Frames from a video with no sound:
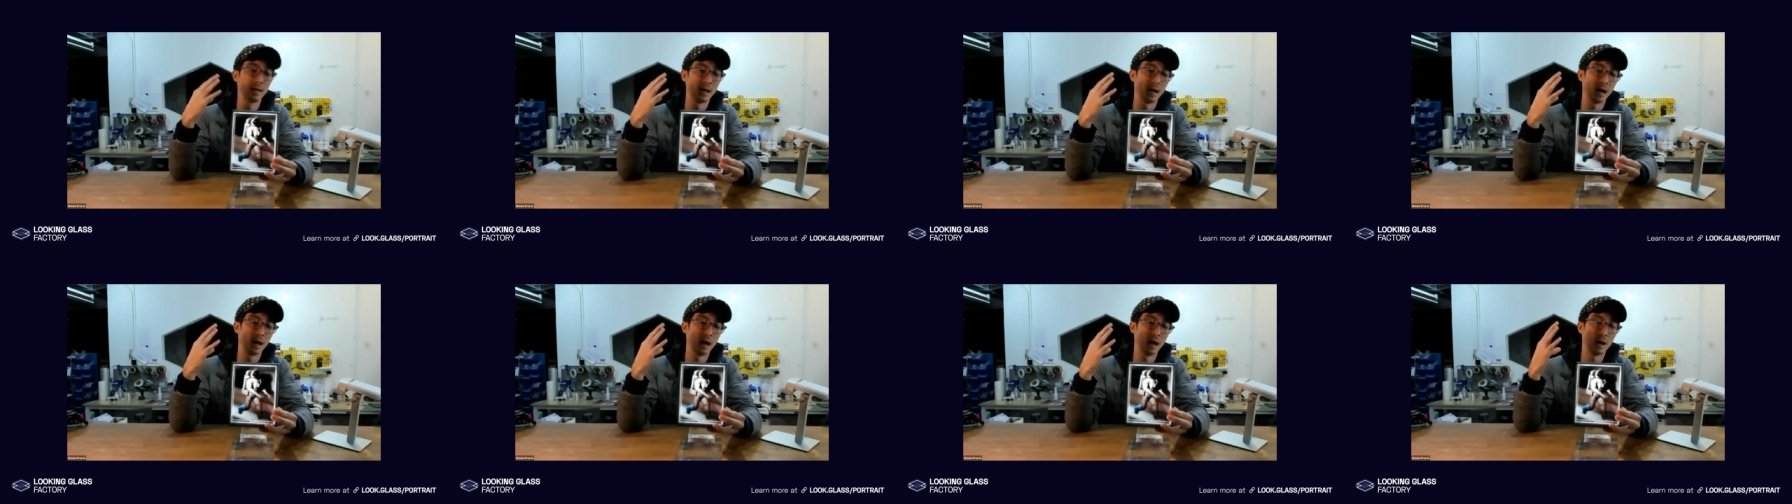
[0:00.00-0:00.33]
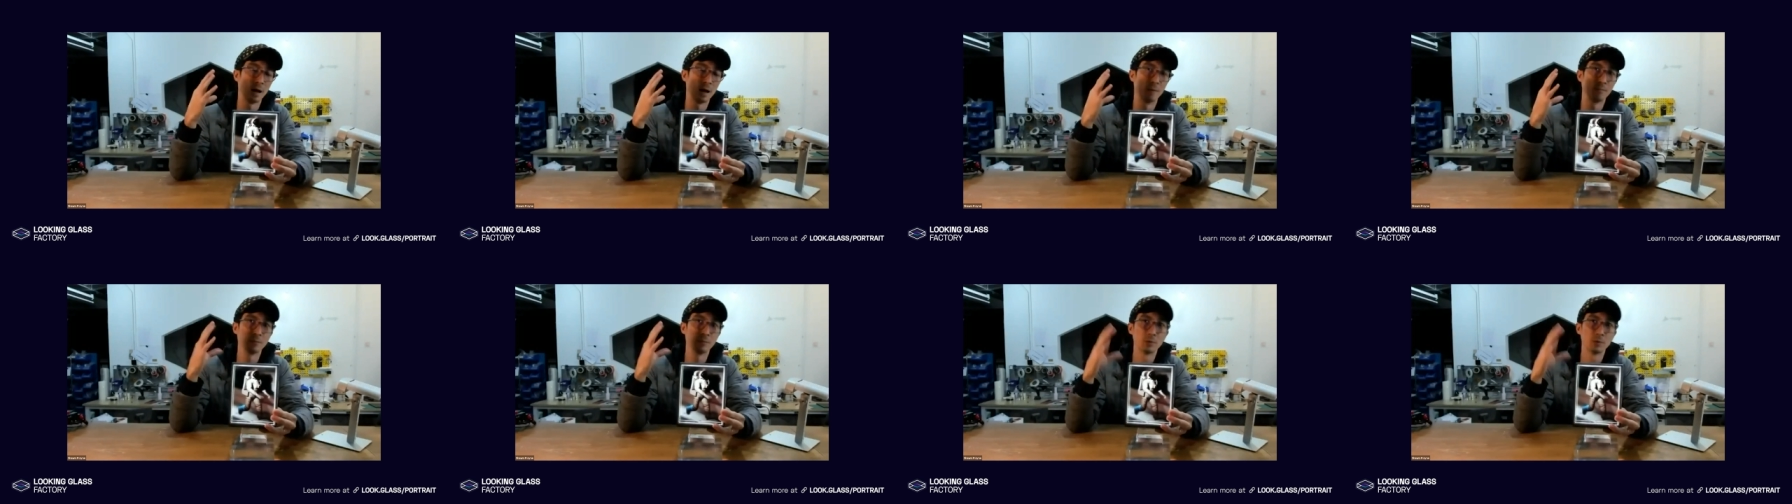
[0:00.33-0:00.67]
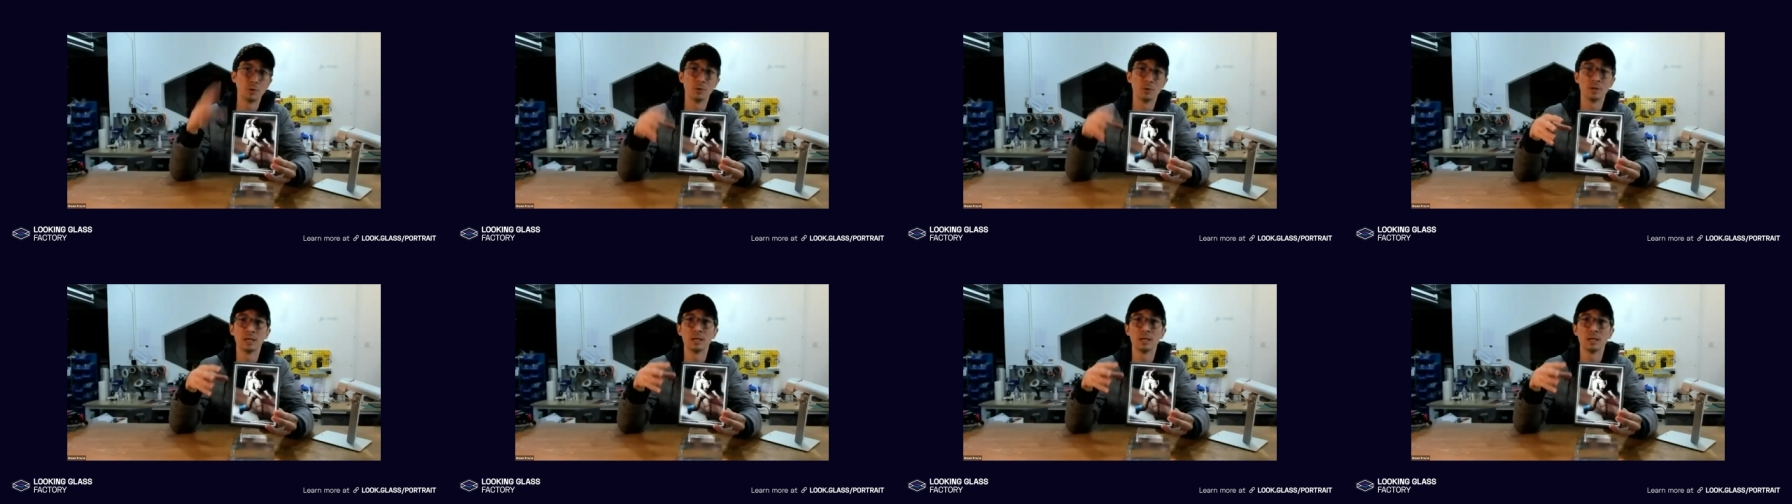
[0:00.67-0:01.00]
um,
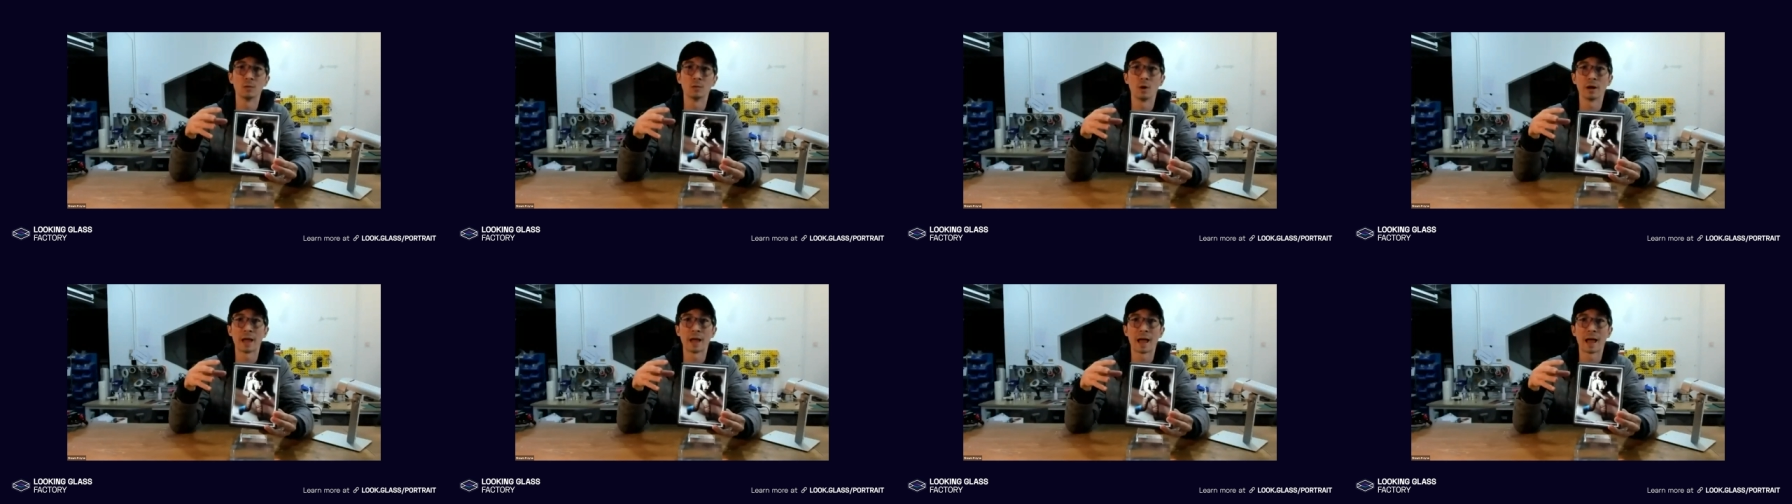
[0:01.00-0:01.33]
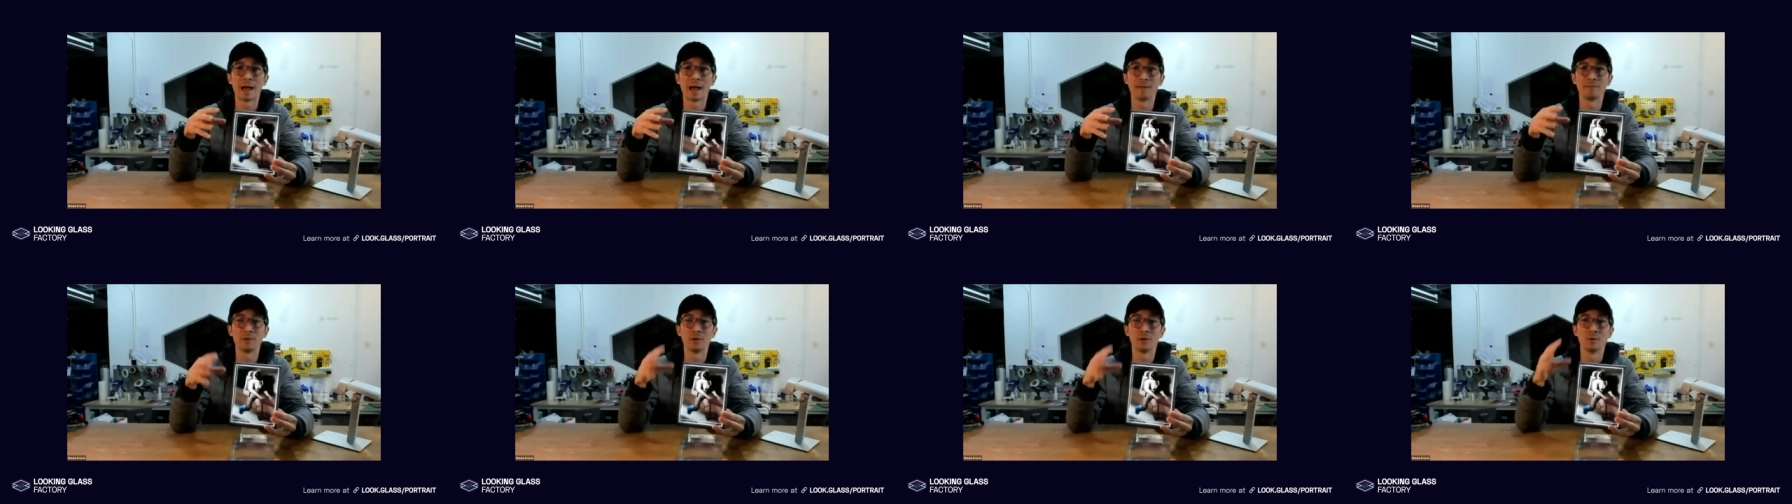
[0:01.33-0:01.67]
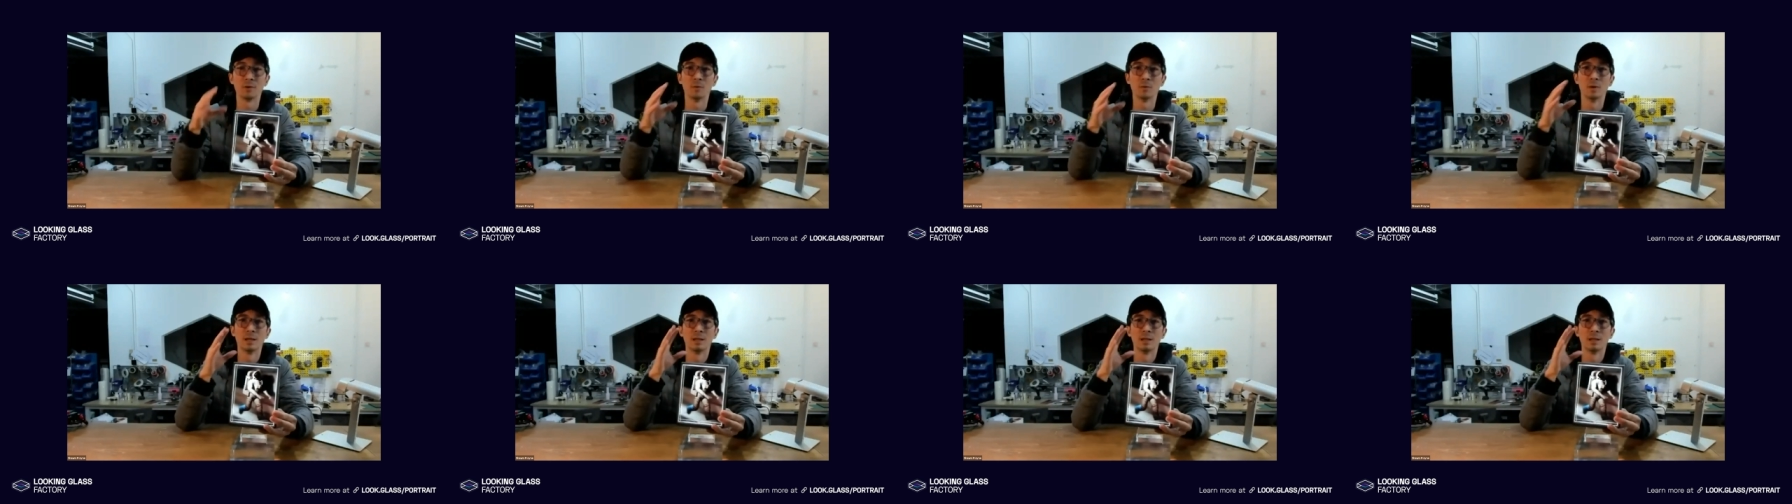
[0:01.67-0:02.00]
Unity, and what have
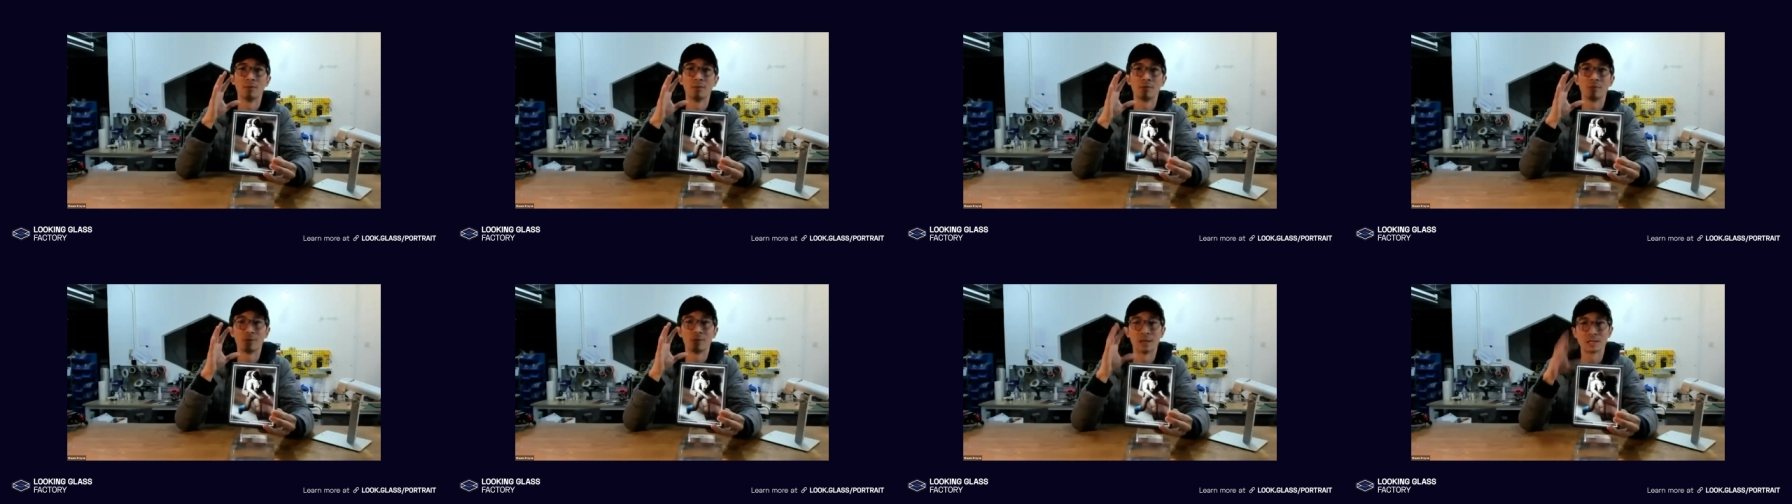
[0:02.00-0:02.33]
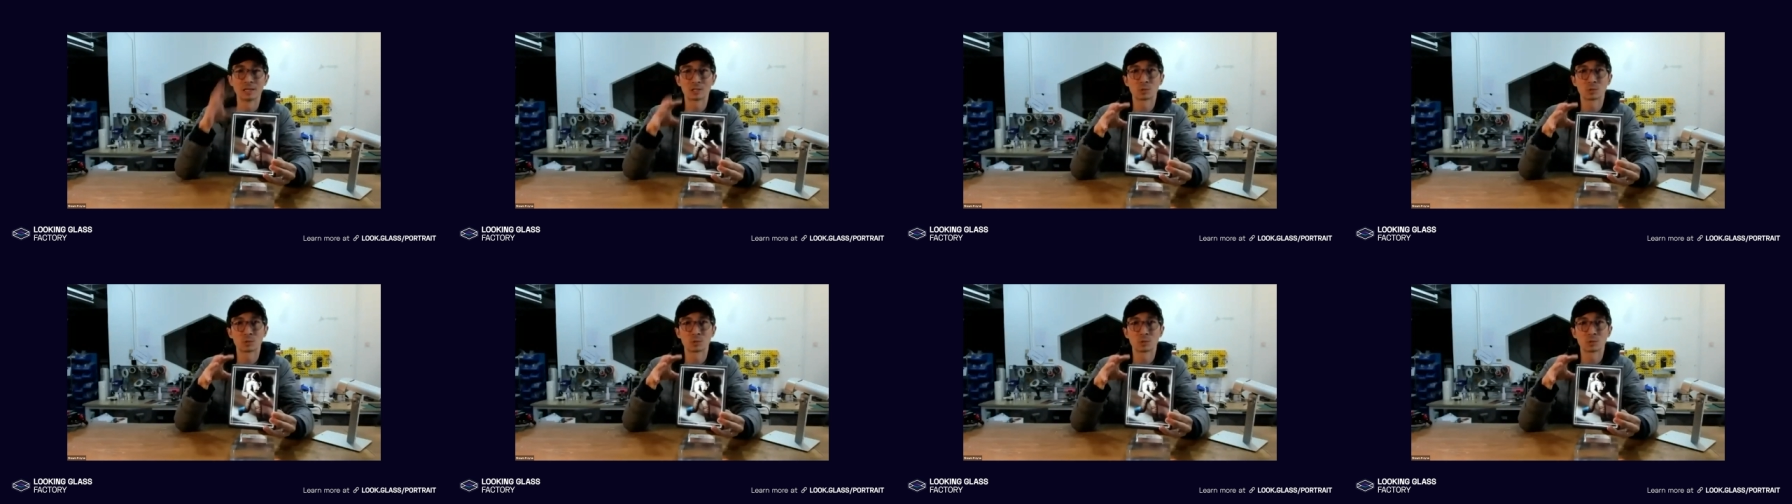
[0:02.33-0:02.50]
you. This